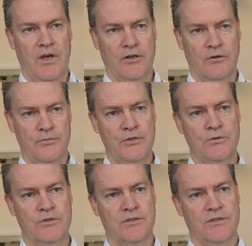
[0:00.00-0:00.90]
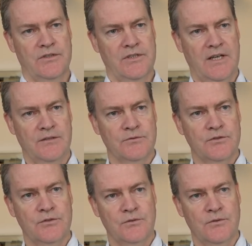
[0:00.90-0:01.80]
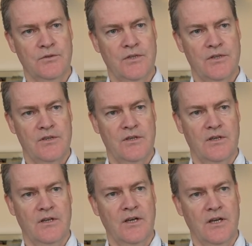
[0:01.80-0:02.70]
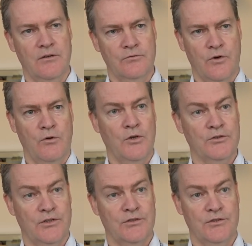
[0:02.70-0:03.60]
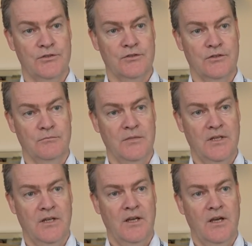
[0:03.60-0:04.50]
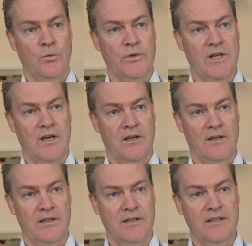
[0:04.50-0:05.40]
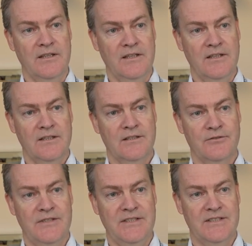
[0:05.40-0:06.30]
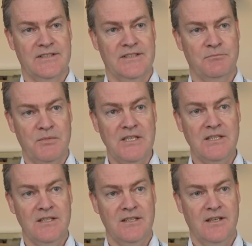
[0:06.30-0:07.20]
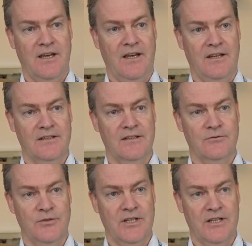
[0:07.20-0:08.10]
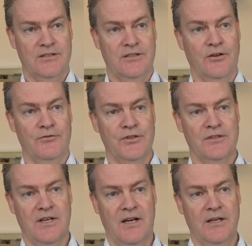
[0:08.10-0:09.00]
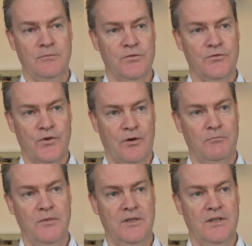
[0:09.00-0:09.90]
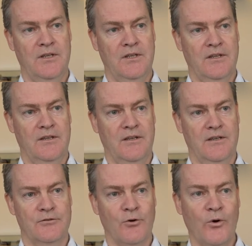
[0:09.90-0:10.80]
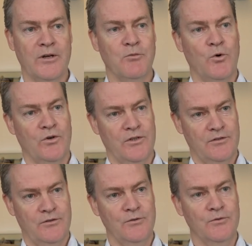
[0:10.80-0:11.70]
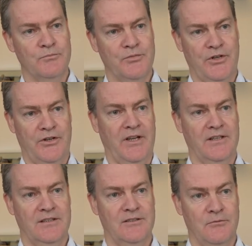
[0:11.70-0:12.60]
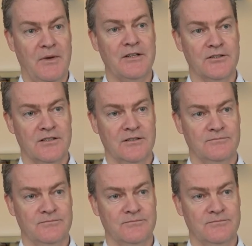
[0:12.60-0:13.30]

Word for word: a computer down to the robot system with an increased speed and reduction of the time from uh, drawing board to product tremendously.